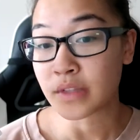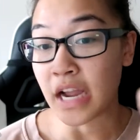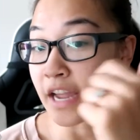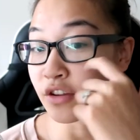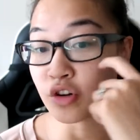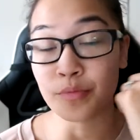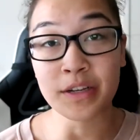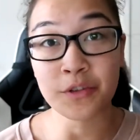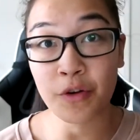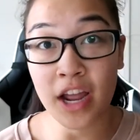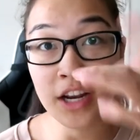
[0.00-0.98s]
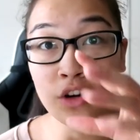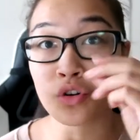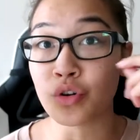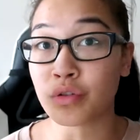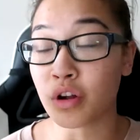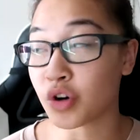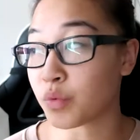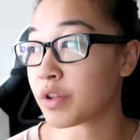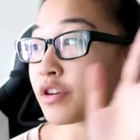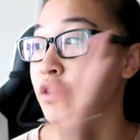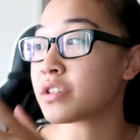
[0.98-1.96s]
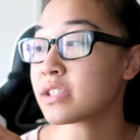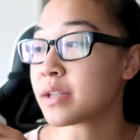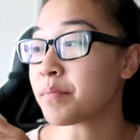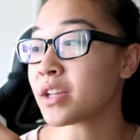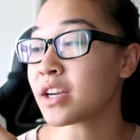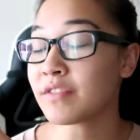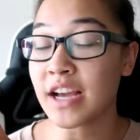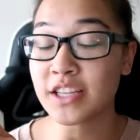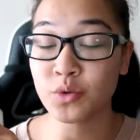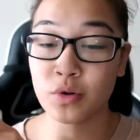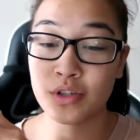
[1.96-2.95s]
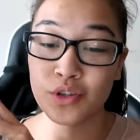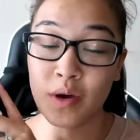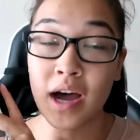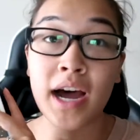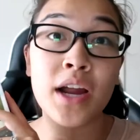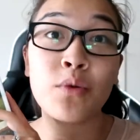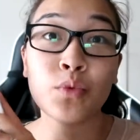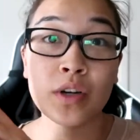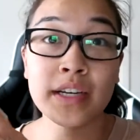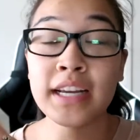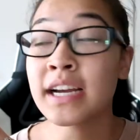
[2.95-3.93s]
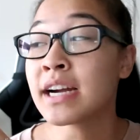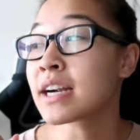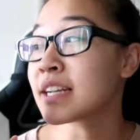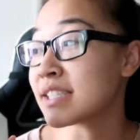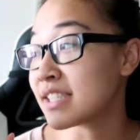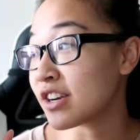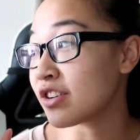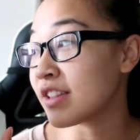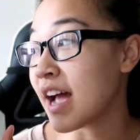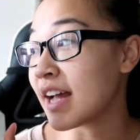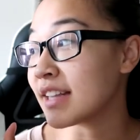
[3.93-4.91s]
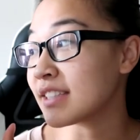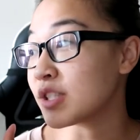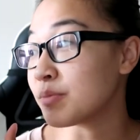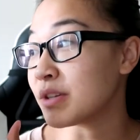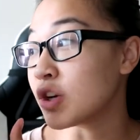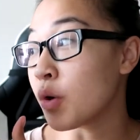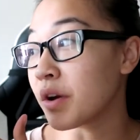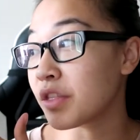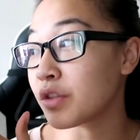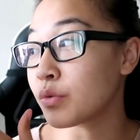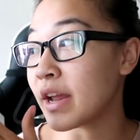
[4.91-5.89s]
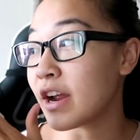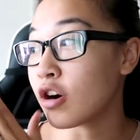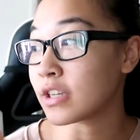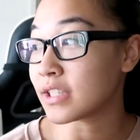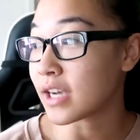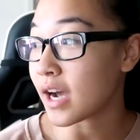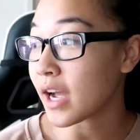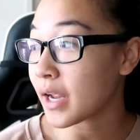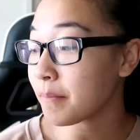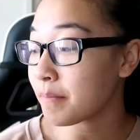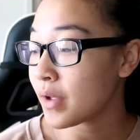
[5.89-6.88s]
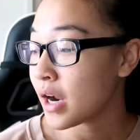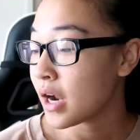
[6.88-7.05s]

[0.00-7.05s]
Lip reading: either her best friend or no longer with her, something of that sort. So I would consider that to be going through a hard time.